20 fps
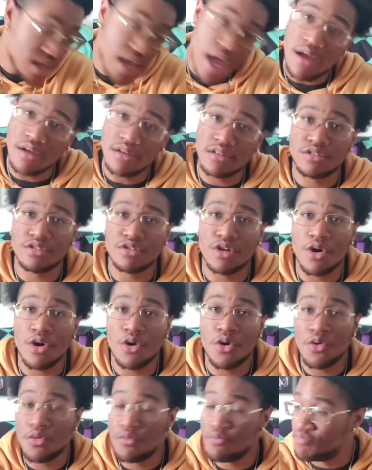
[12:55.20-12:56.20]
yeah,
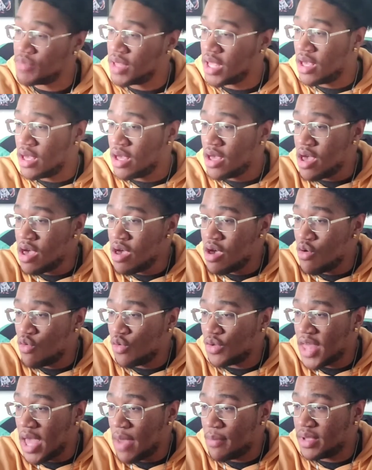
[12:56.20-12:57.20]
so
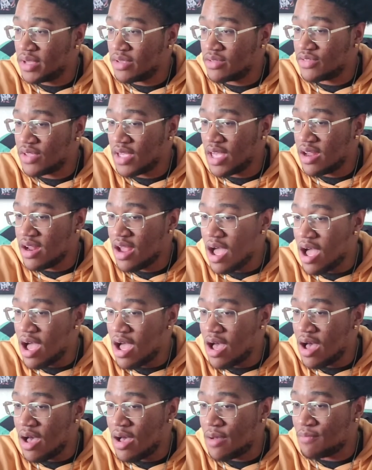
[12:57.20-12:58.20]
with that being said,
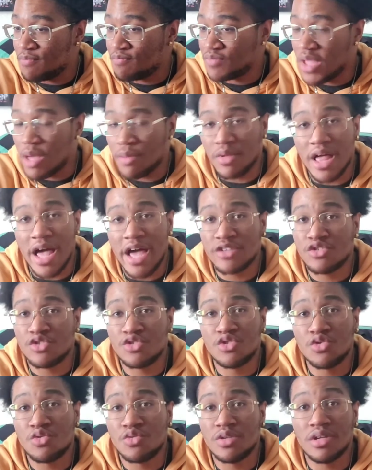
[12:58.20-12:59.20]
I'm glad you
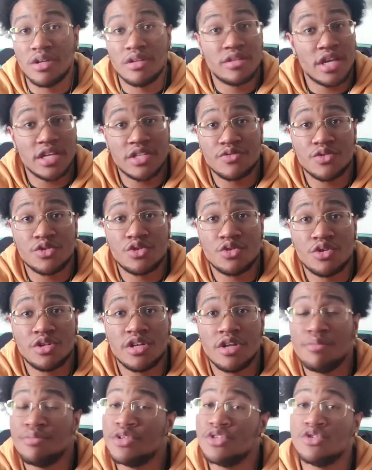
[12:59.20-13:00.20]
tuned in. Thanks for
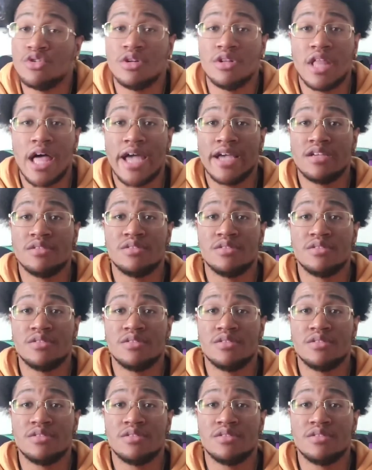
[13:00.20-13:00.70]
tuning in. Be sure to like